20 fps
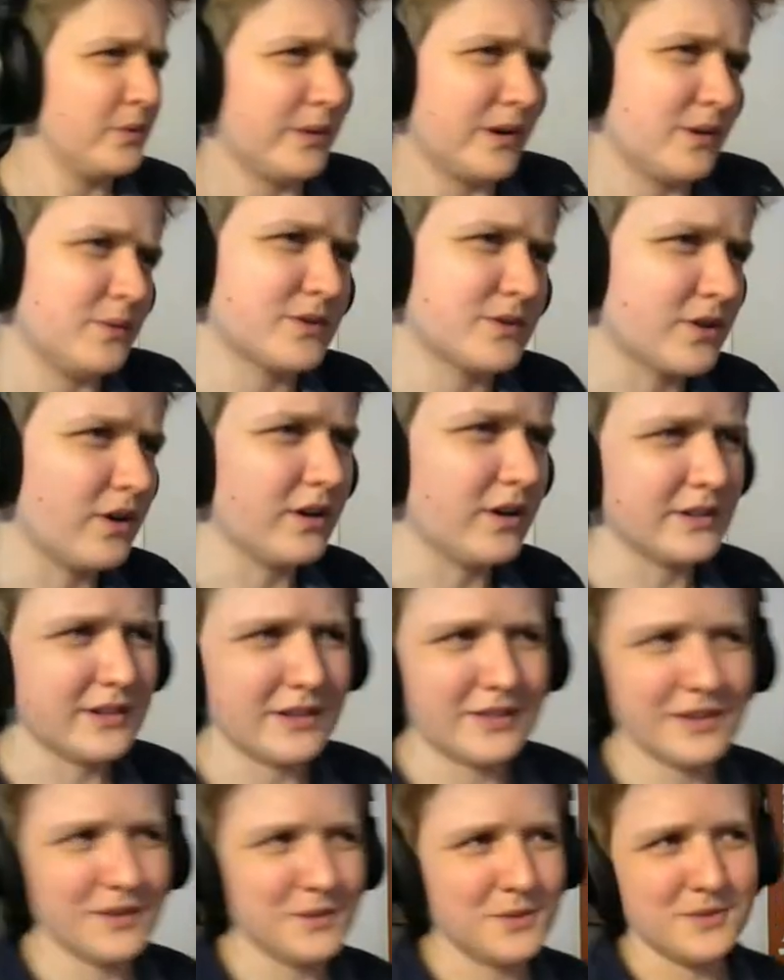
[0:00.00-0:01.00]
what it was called. I
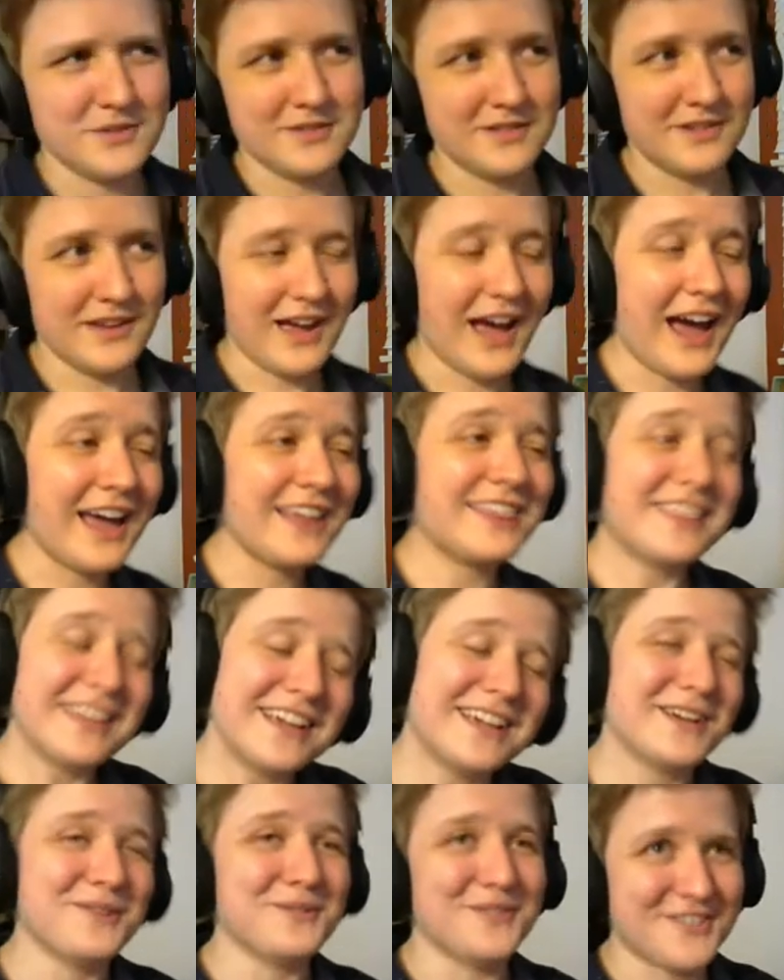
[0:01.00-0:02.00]
think it was I
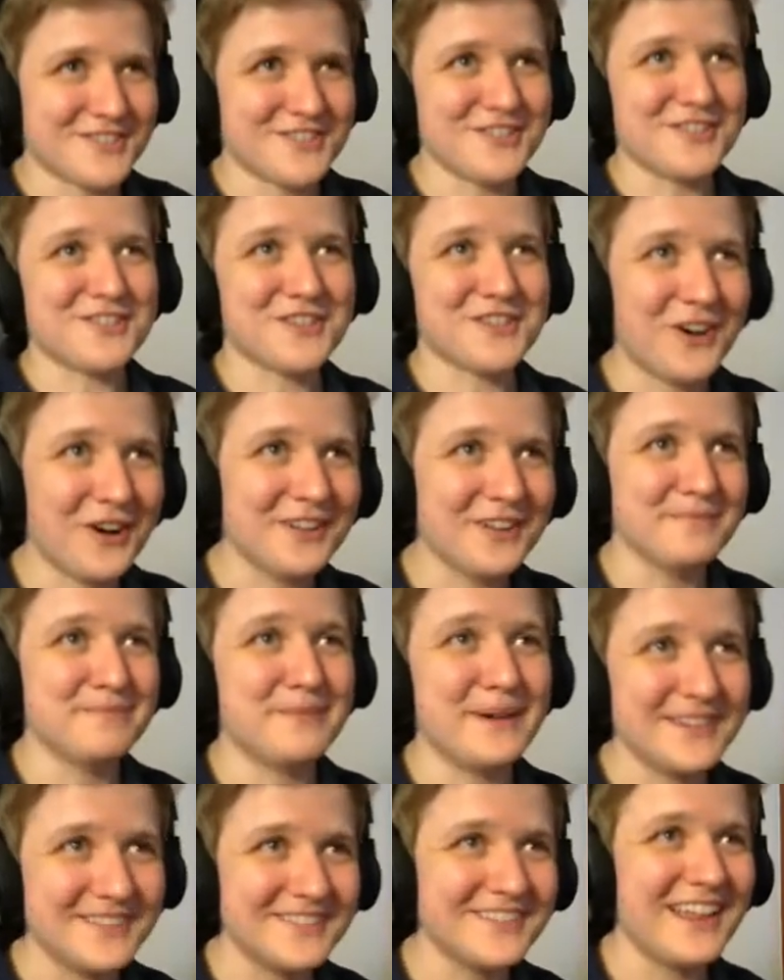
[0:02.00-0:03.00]
think it was just called
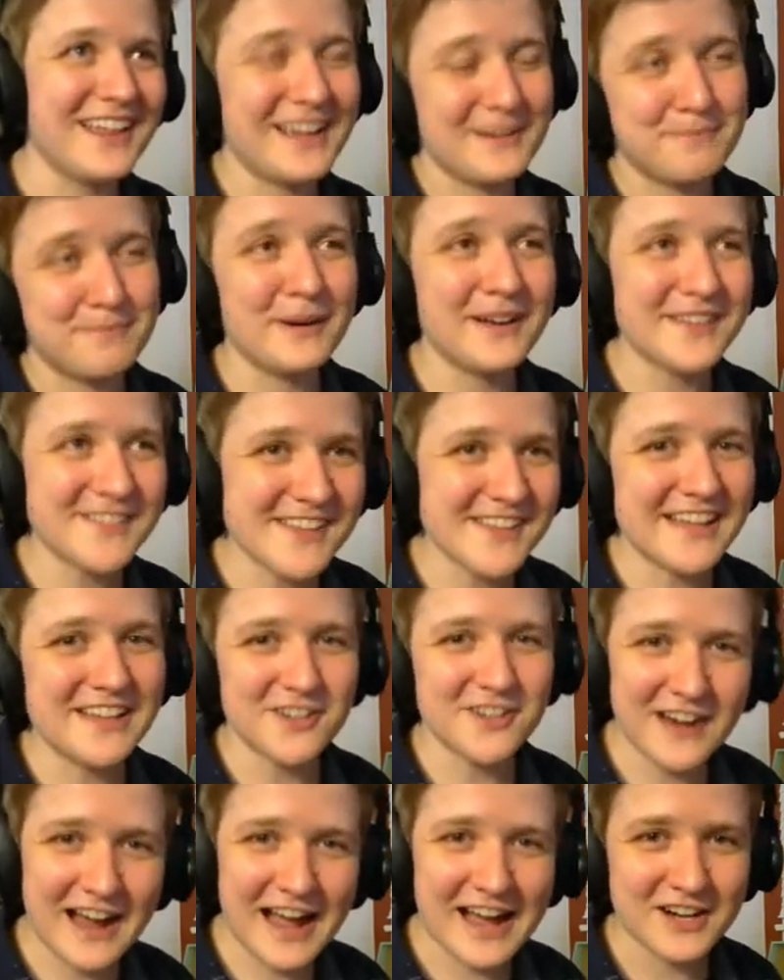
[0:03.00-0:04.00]
Buzz, like Buzz
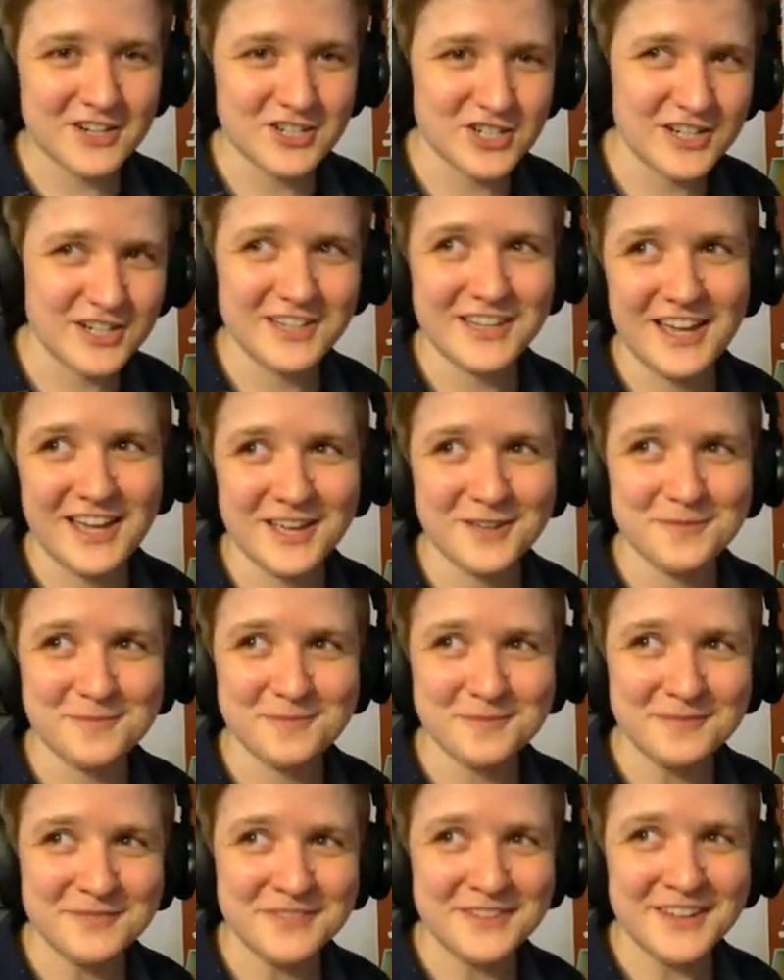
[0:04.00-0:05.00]
Lightyear Action
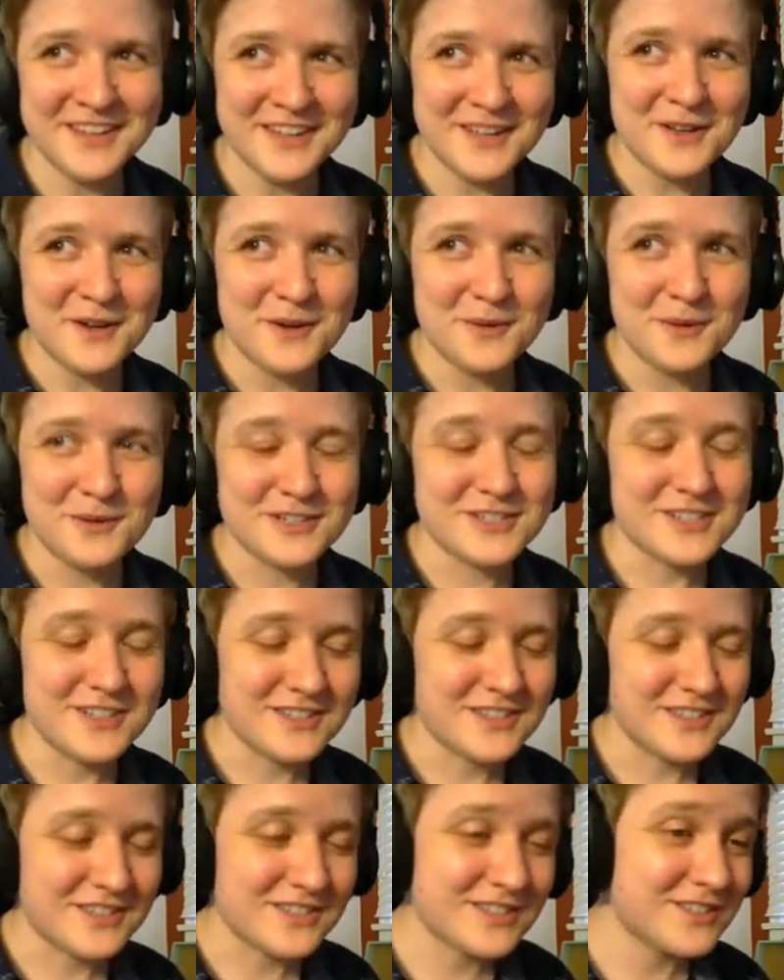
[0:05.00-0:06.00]
Game, which
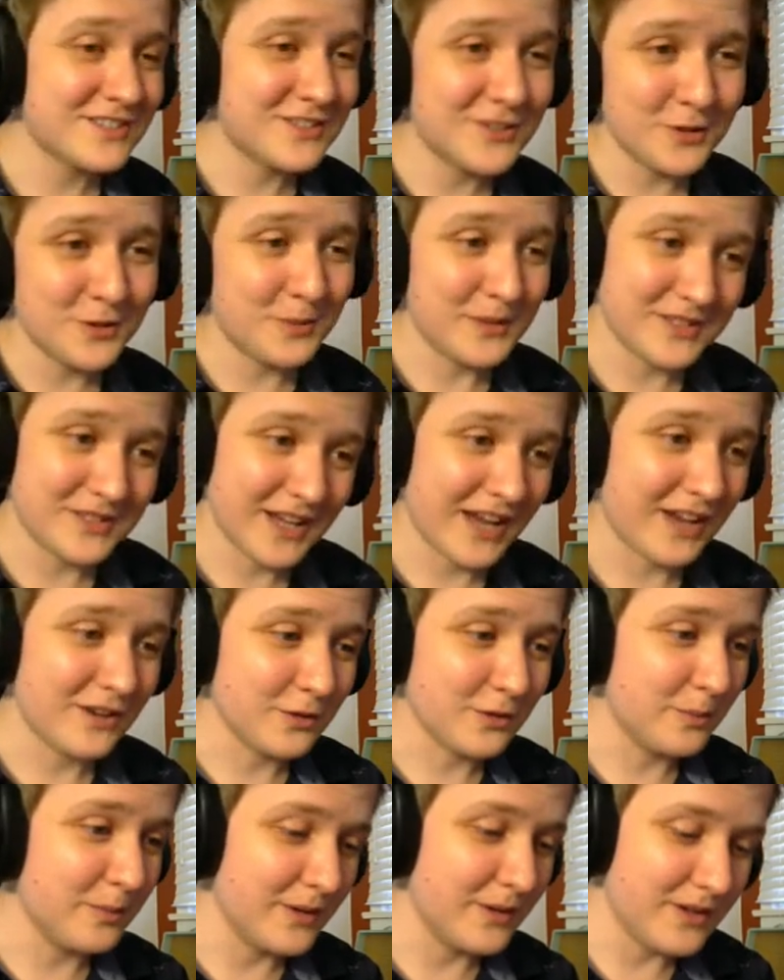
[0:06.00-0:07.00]
is a stupid
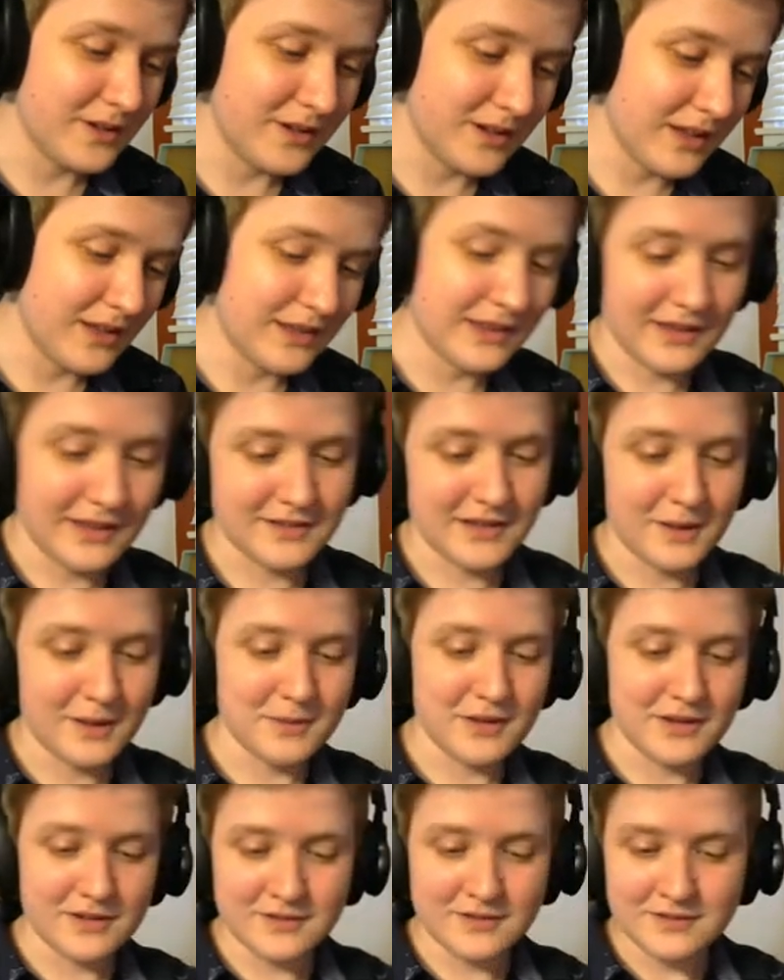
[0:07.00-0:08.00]
title, but uh, that I
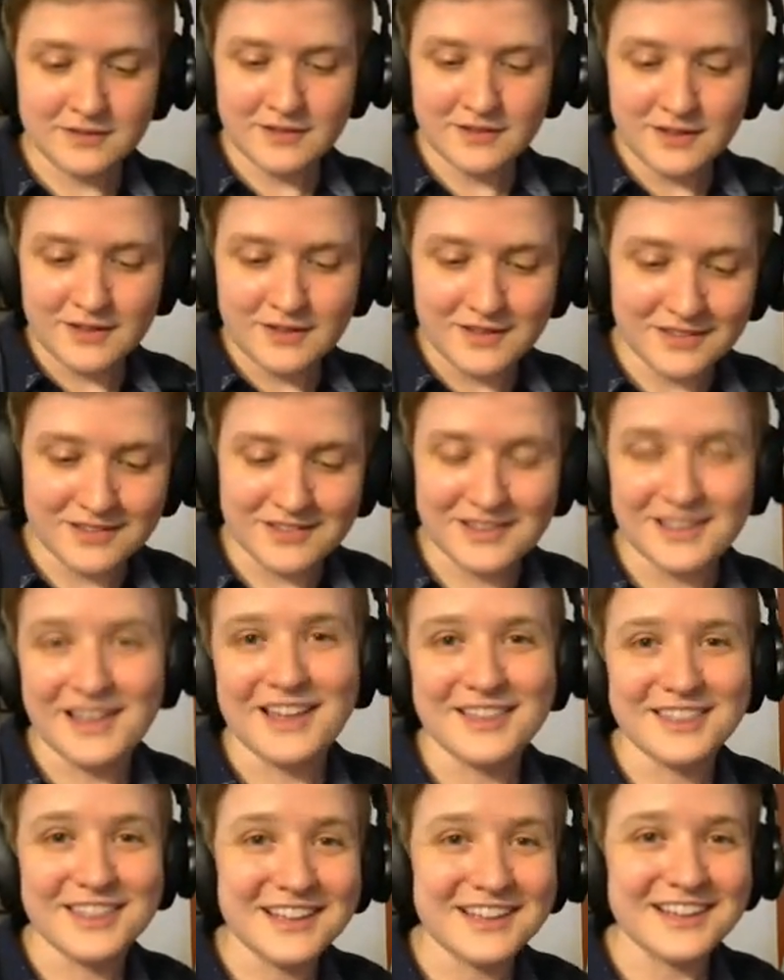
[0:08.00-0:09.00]
mean,
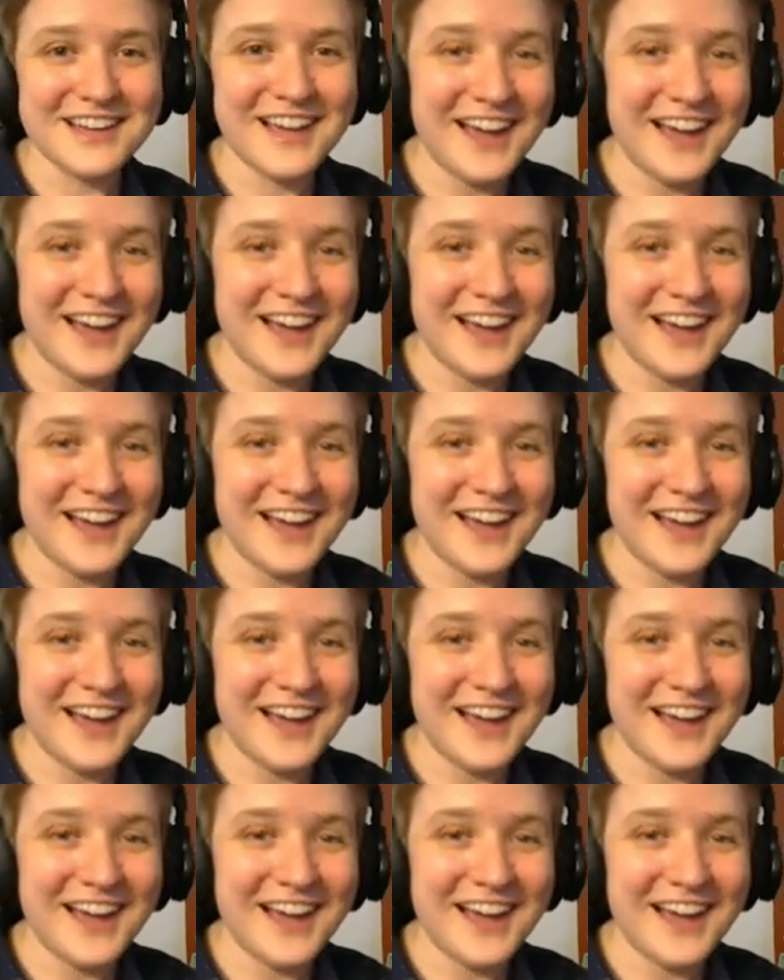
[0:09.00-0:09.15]
I think